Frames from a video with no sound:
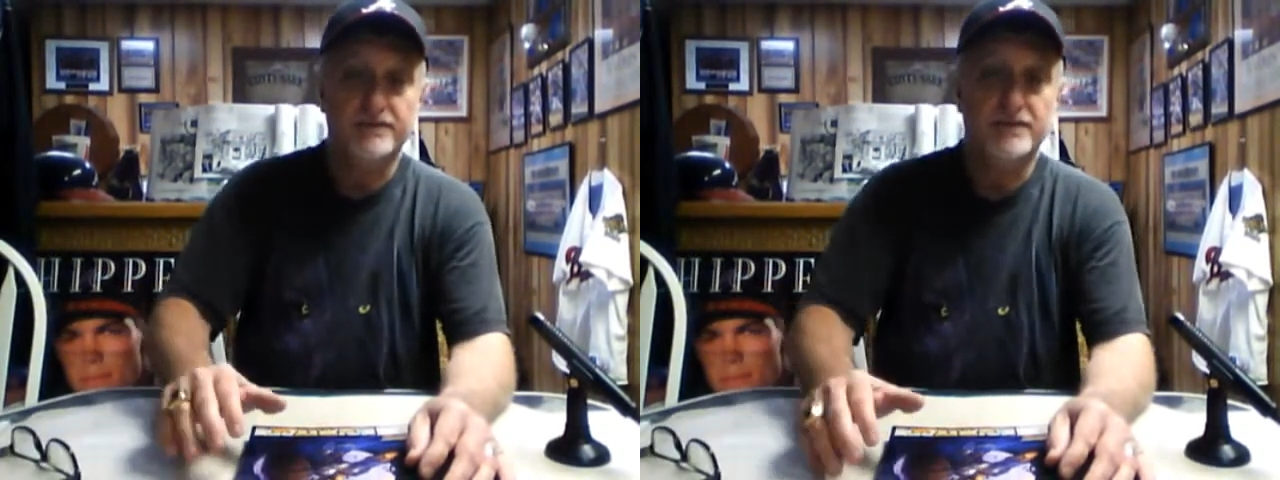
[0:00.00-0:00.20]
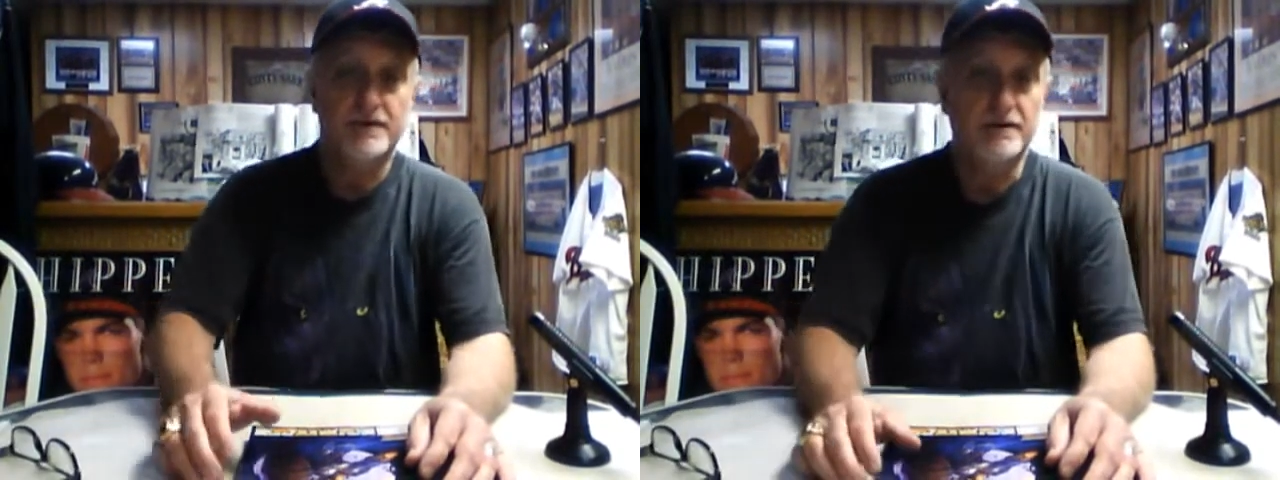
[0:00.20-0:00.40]

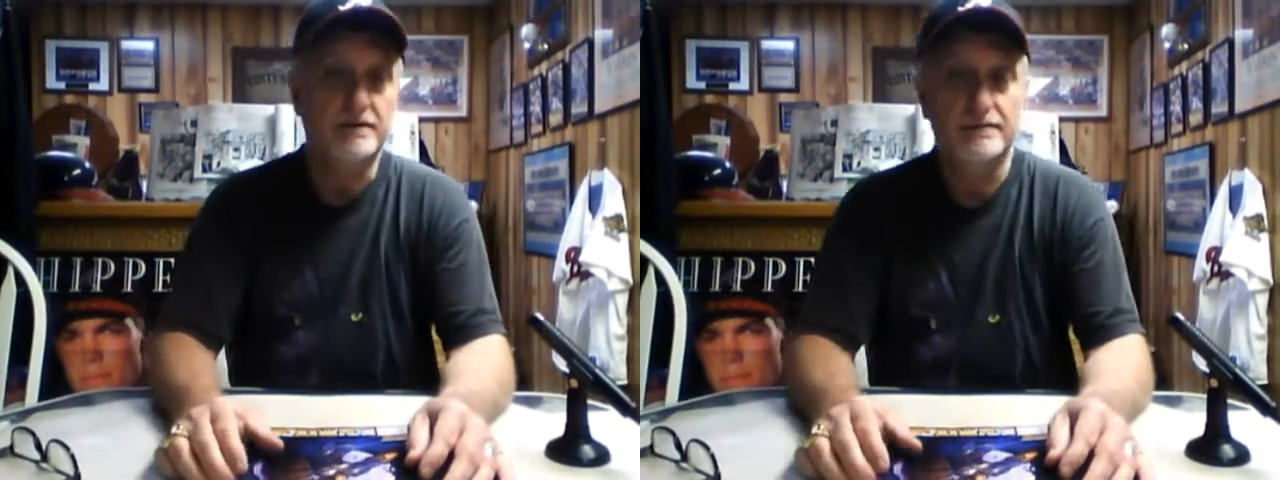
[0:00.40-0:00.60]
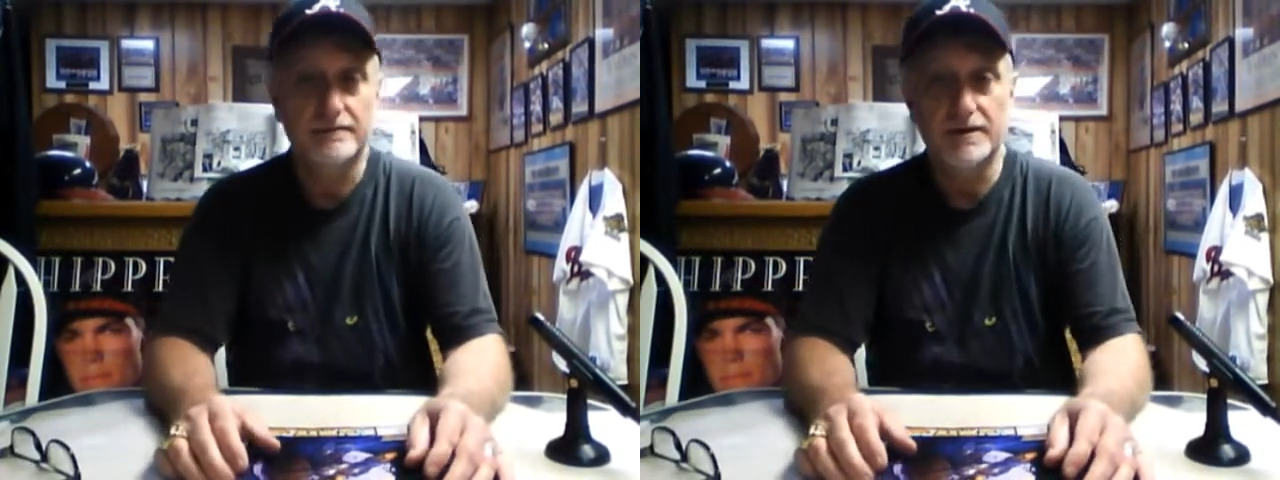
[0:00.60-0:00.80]

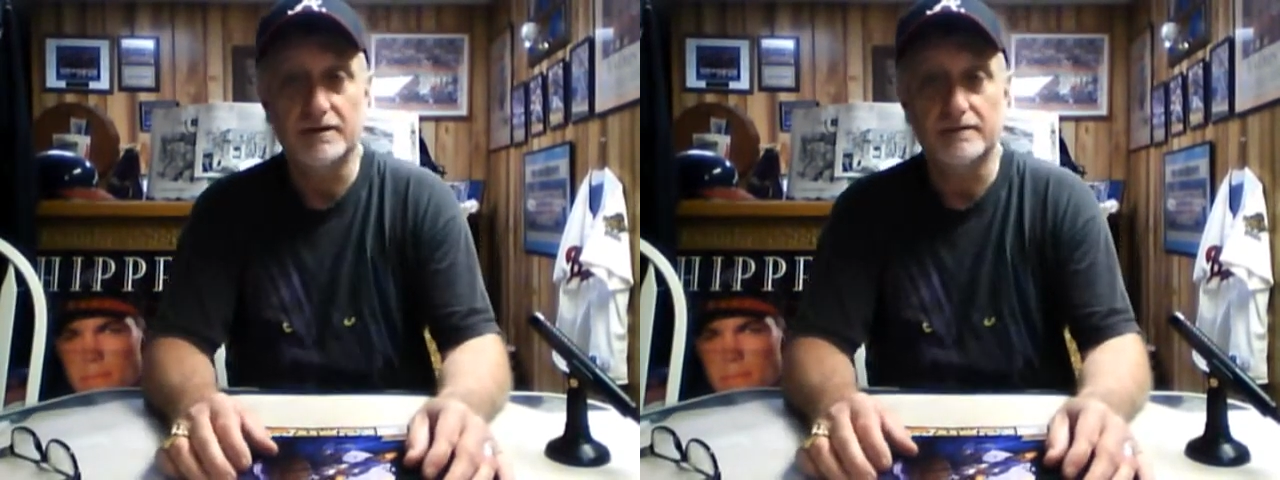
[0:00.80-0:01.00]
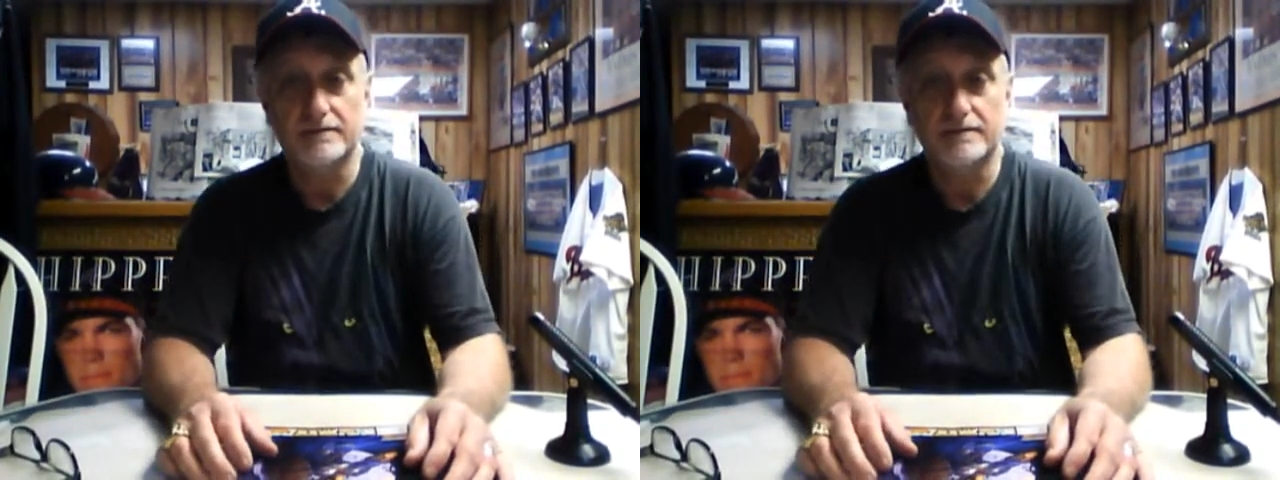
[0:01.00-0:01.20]
the
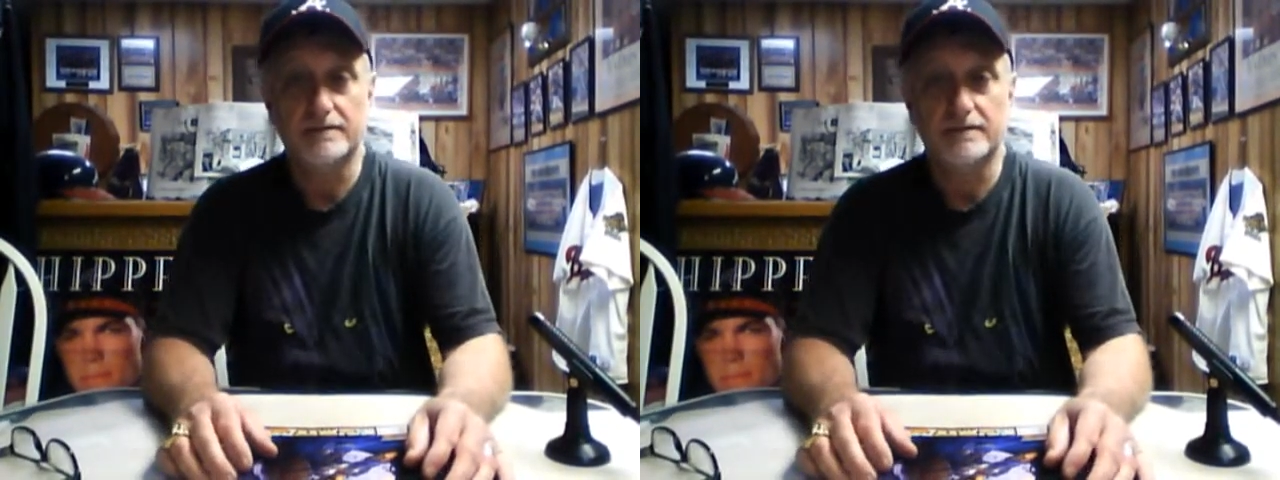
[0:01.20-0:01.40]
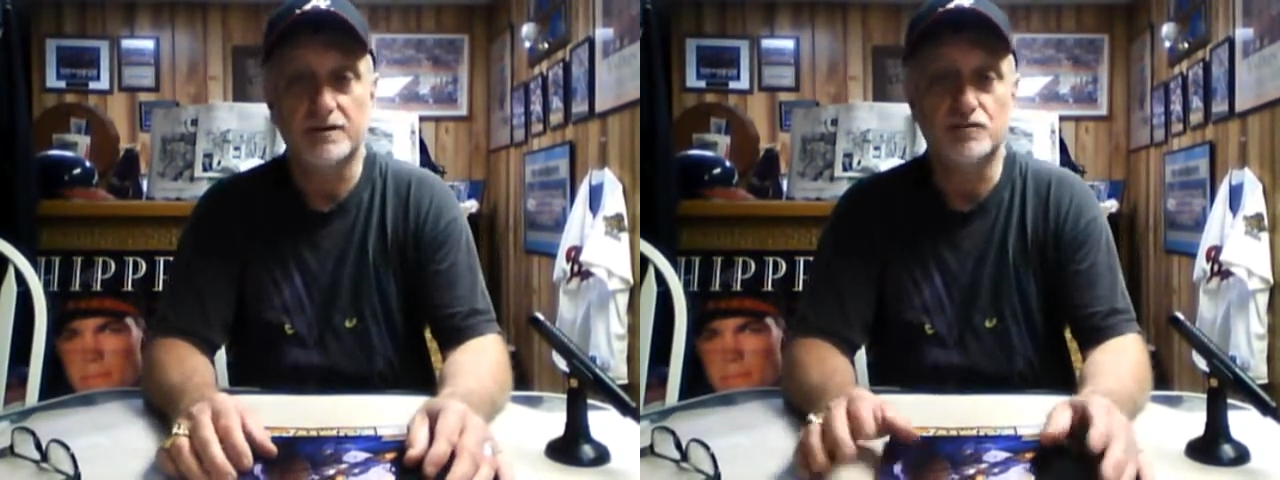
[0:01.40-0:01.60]

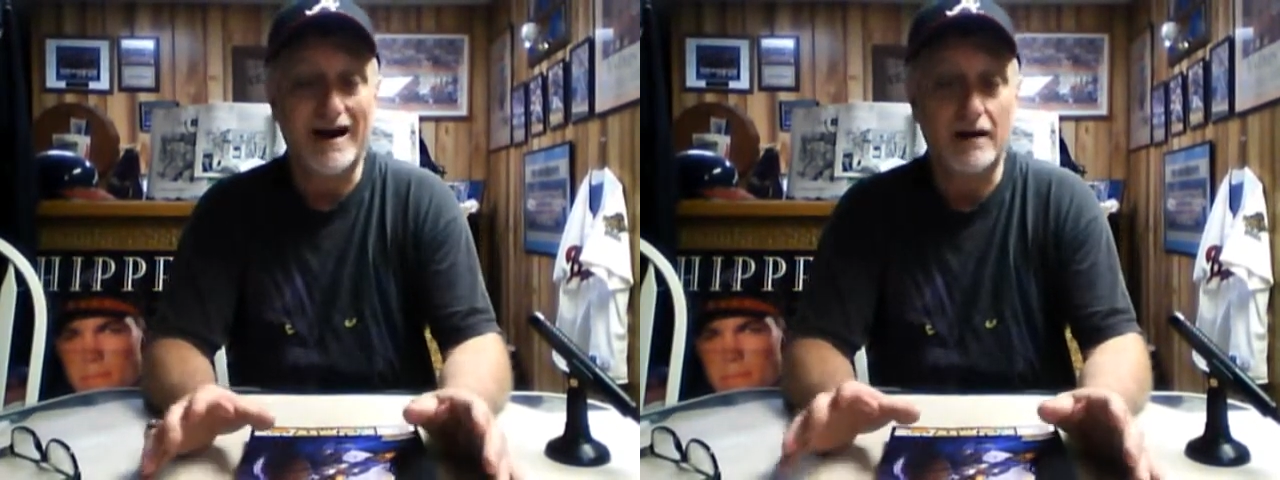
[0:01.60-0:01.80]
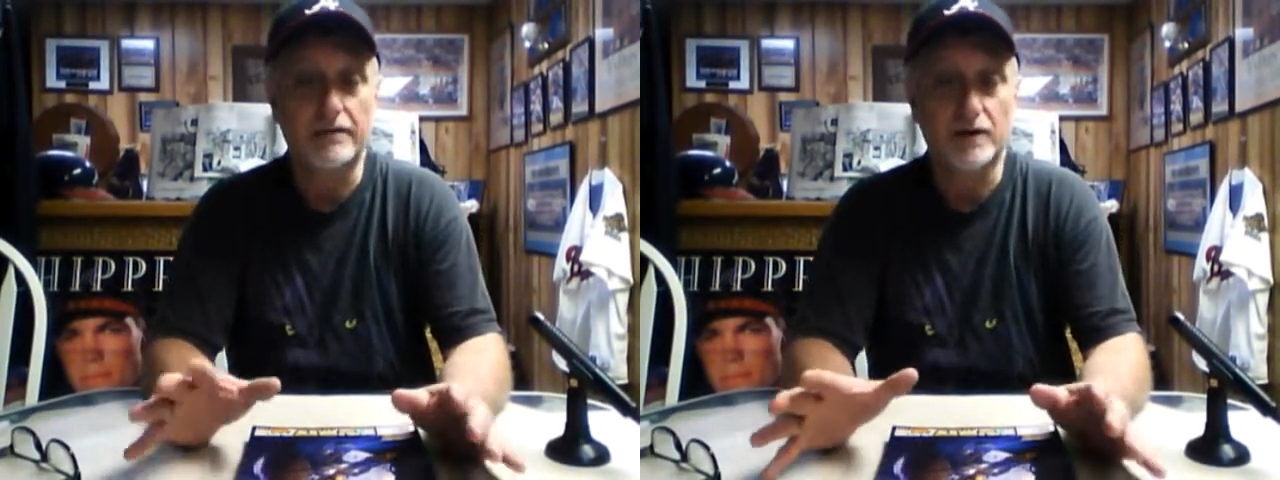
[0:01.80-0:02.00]
the
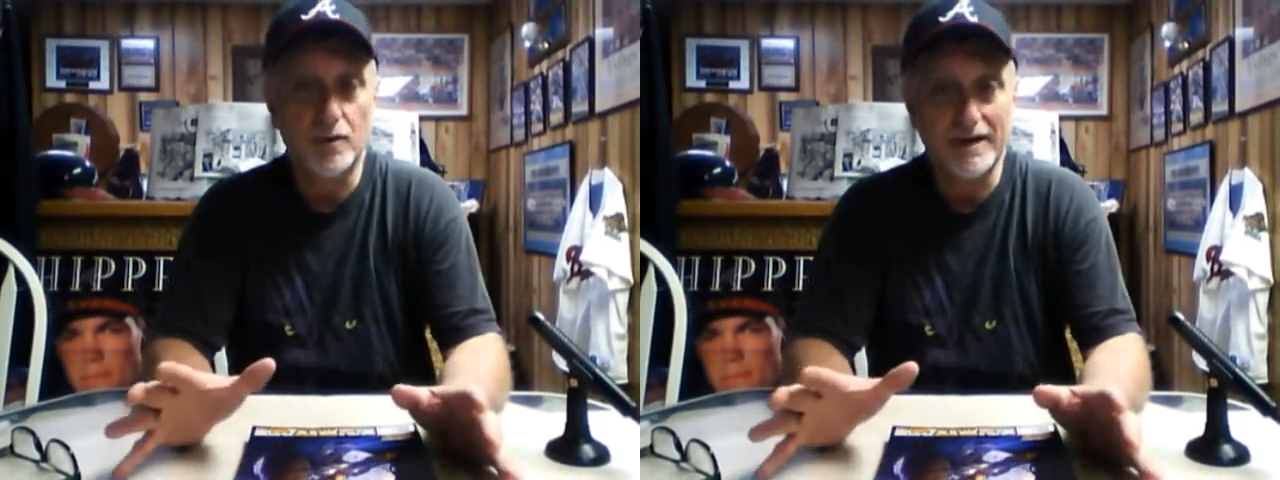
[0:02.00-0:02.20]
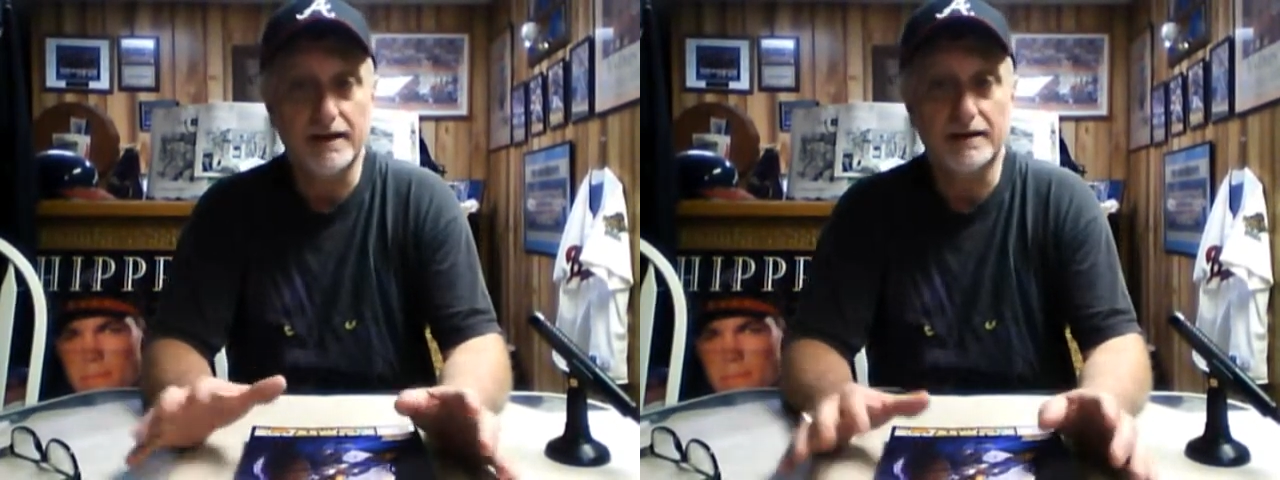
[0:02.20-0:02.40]
Drow and the
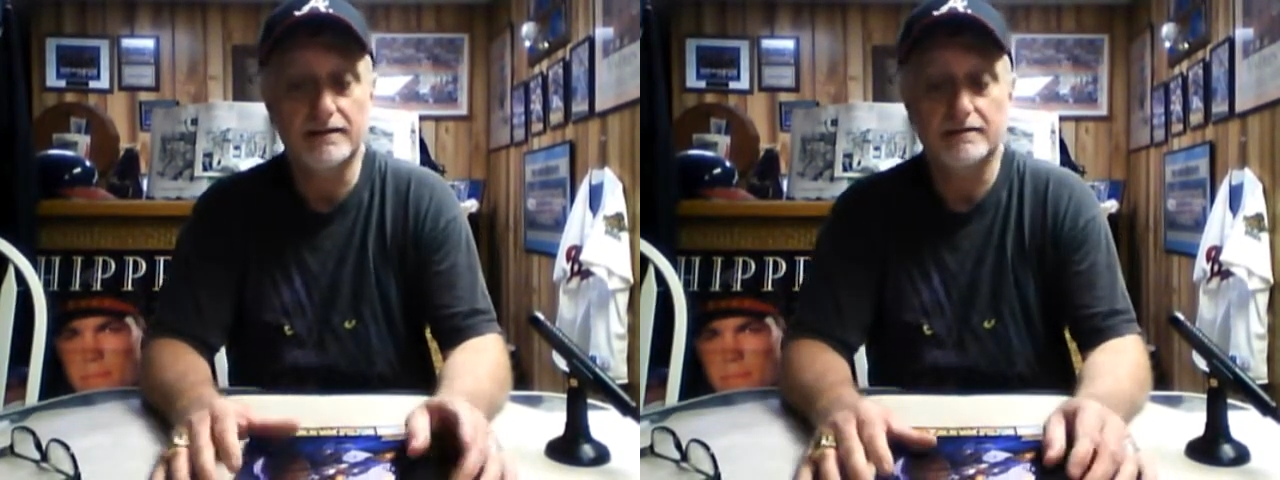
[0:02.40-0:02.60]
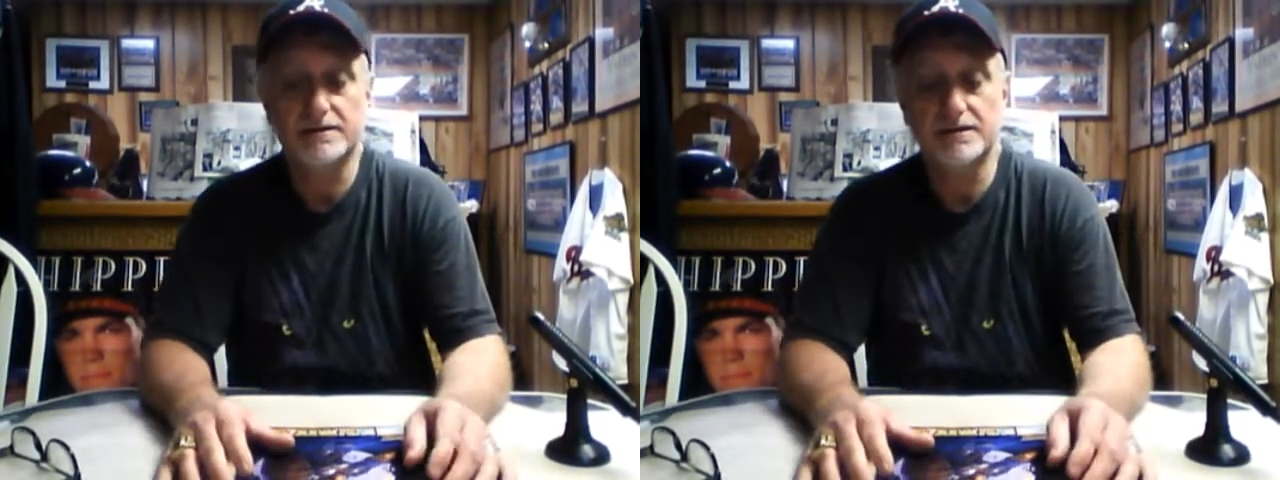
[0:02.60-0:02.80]

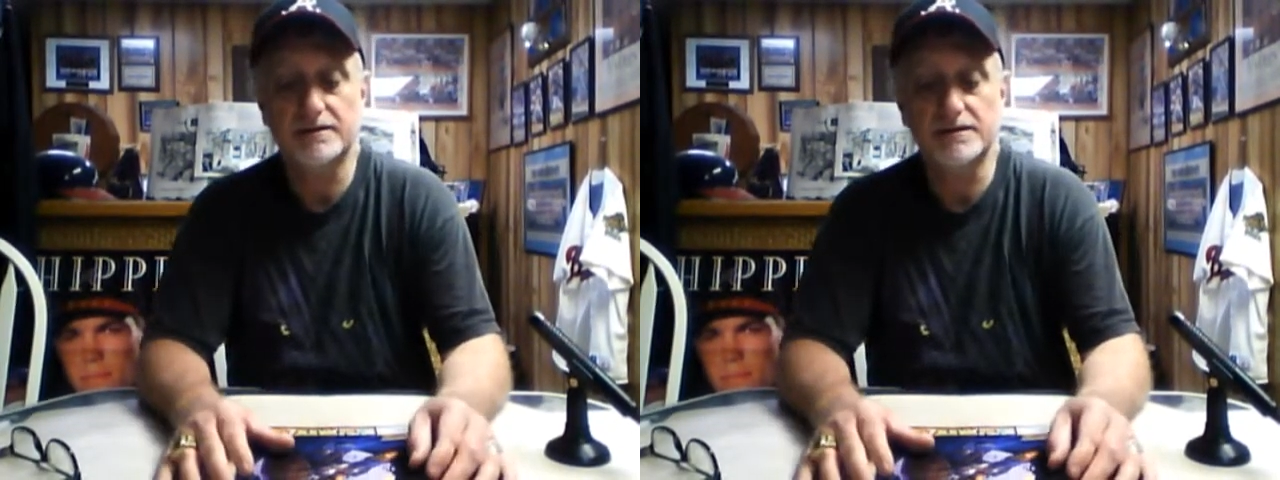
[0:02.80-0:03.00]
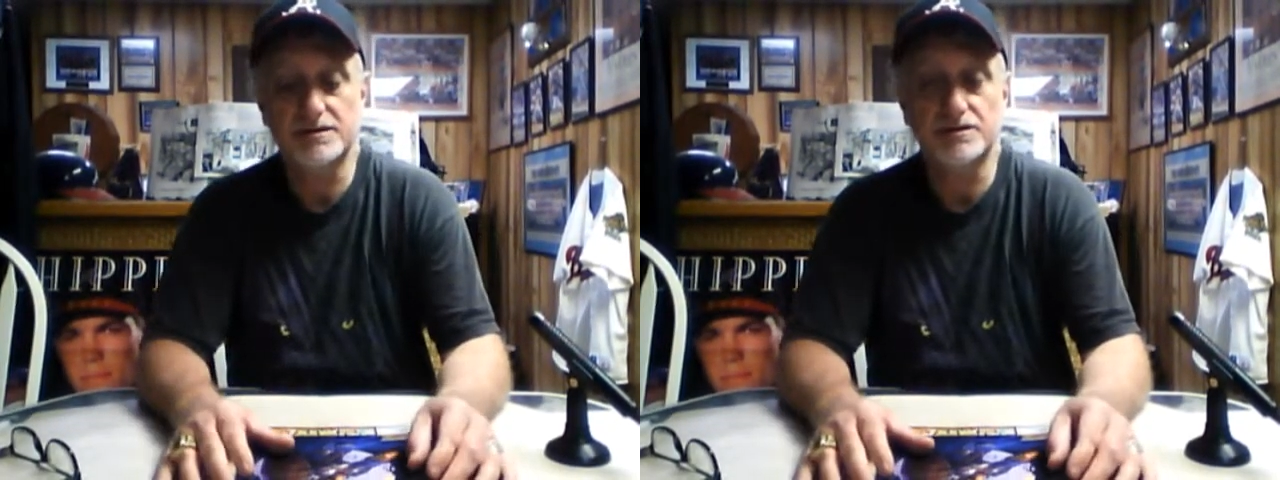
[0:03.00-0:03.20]
Queen series,